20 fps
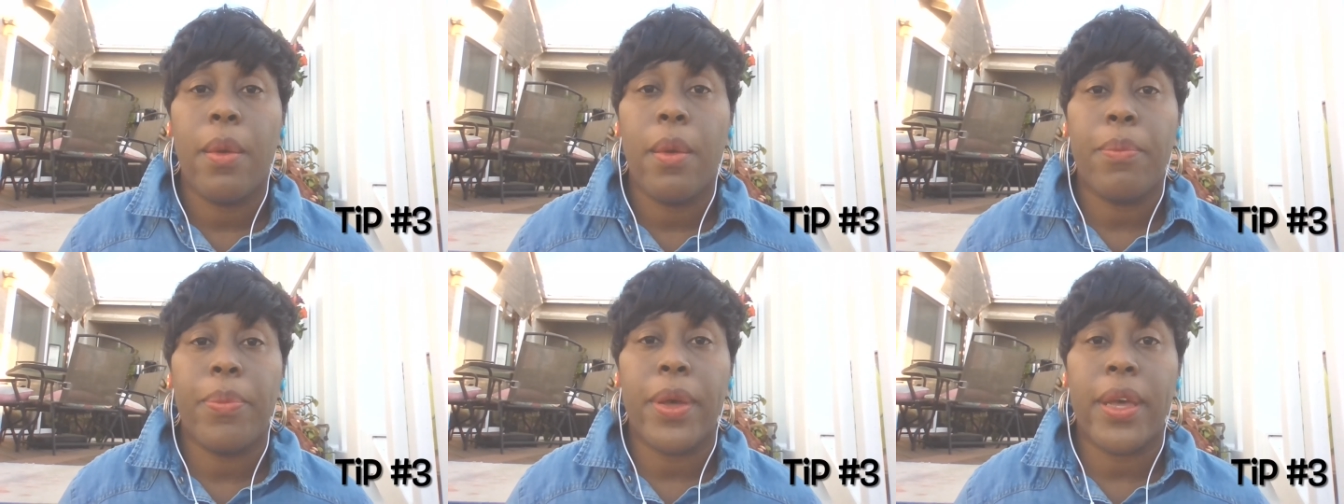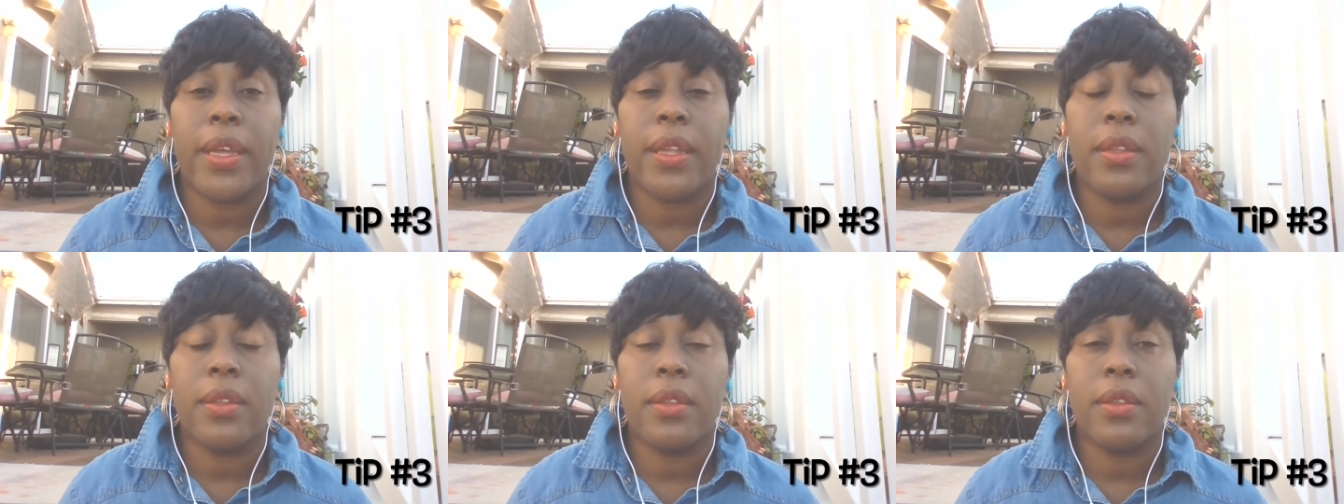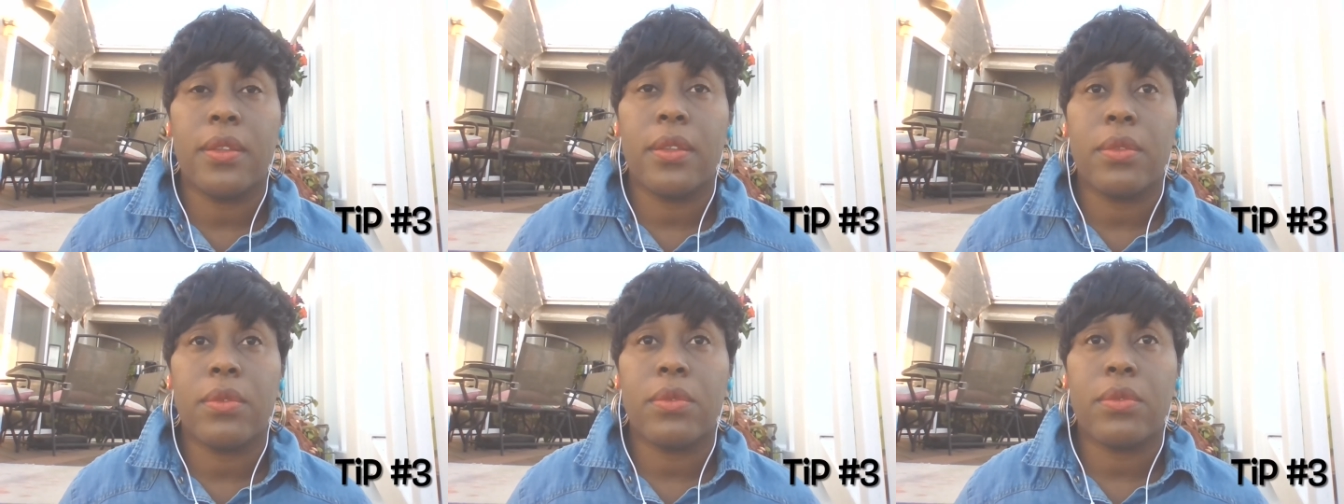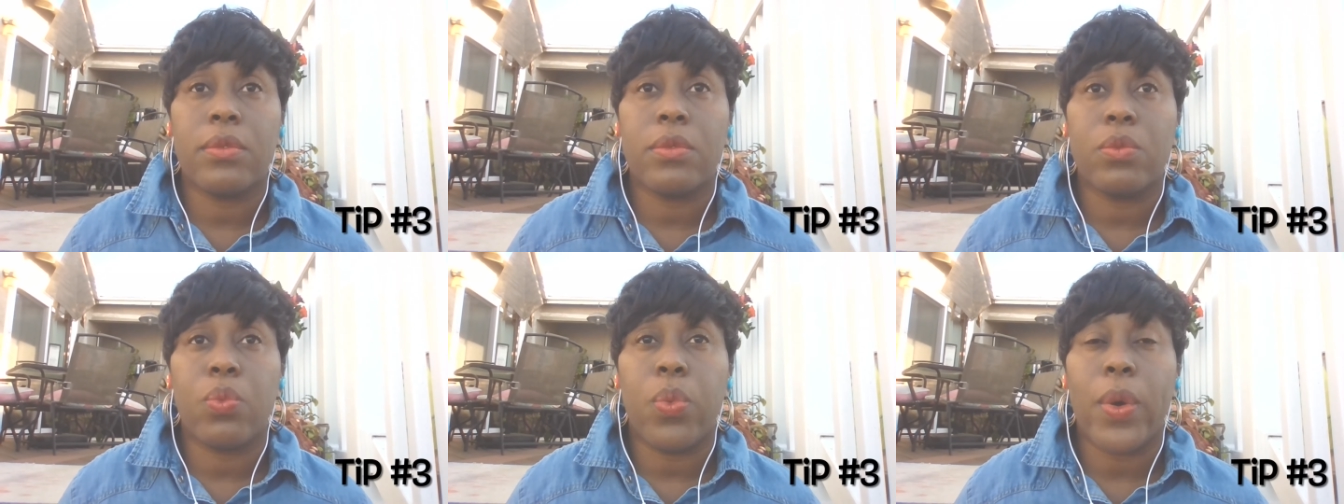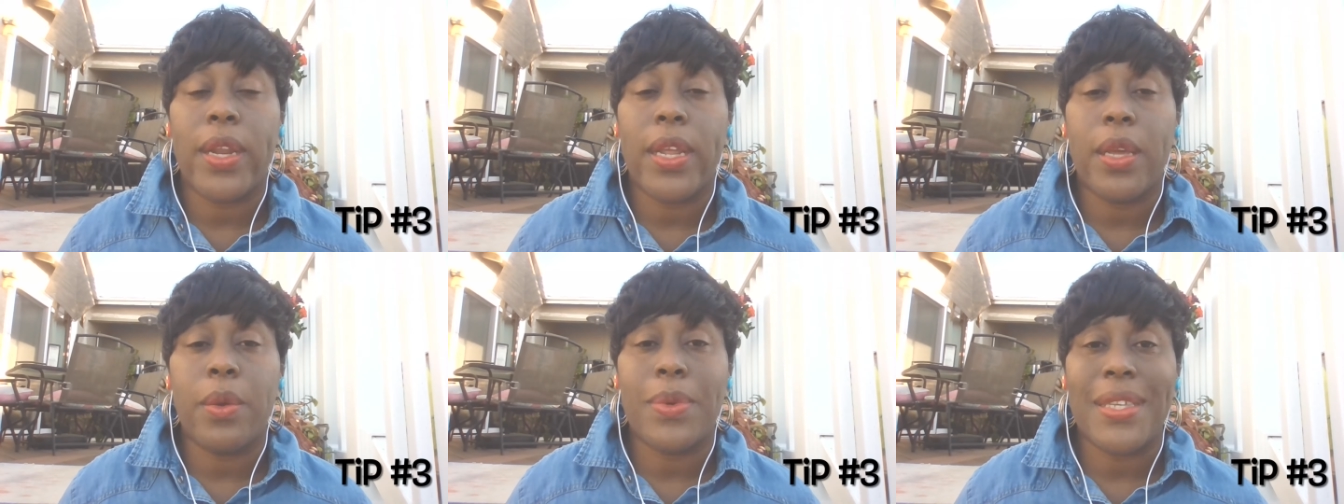but
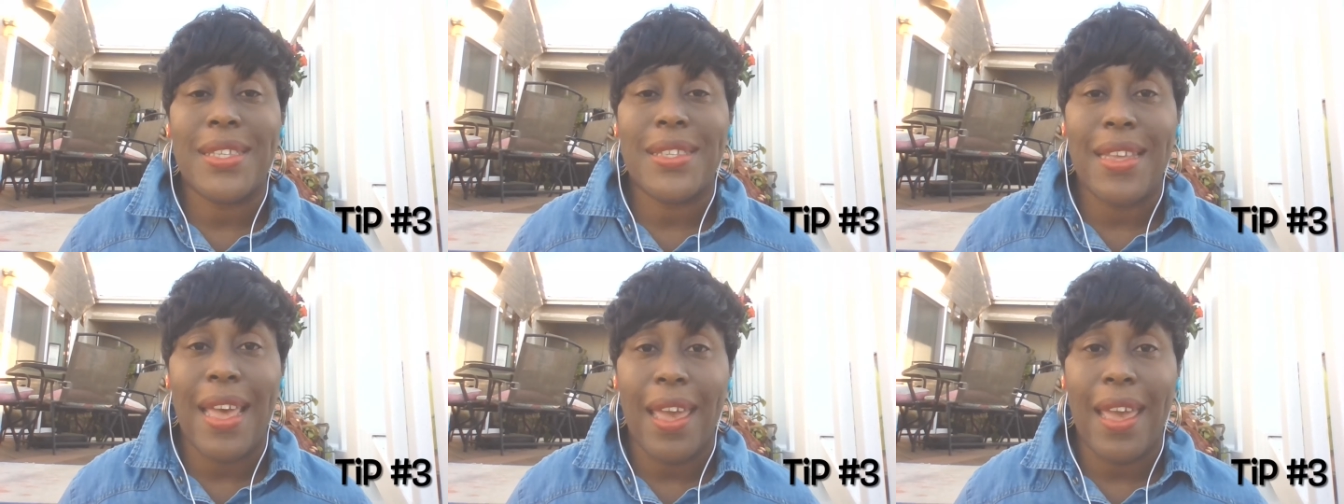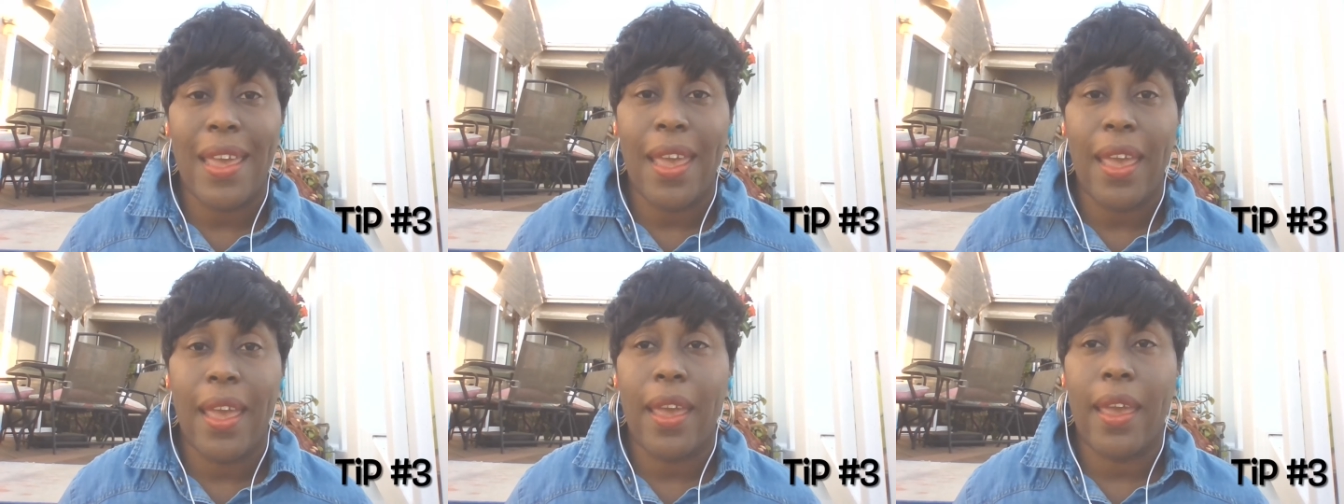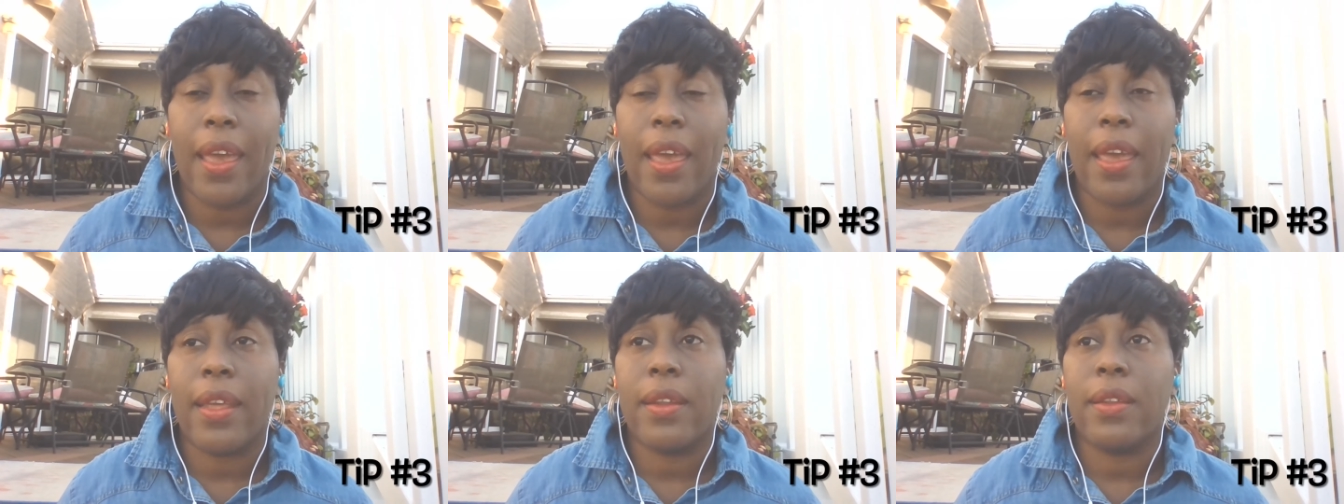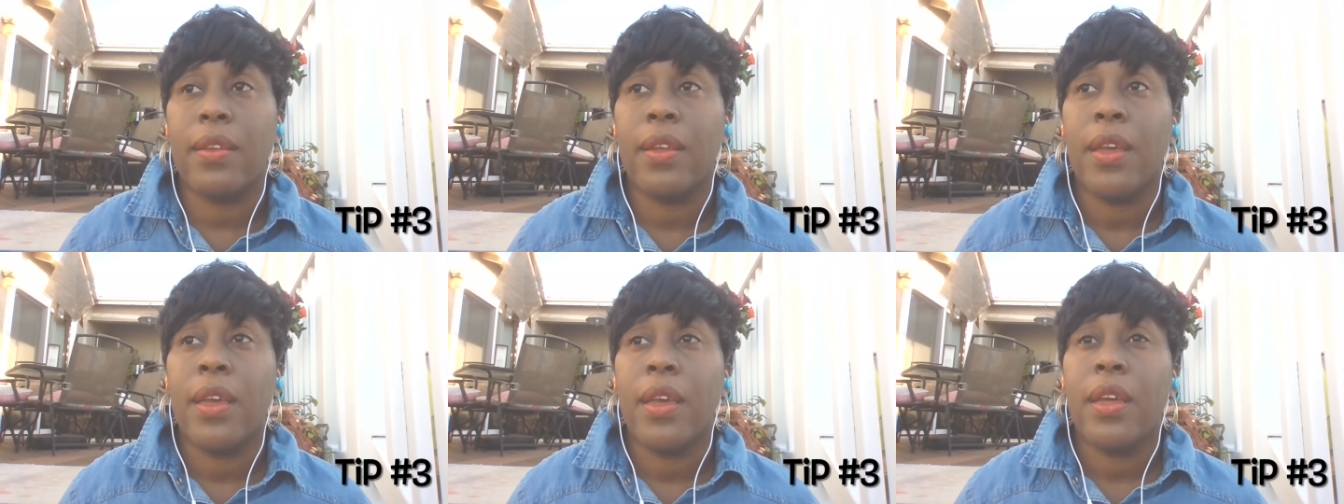what he was saying and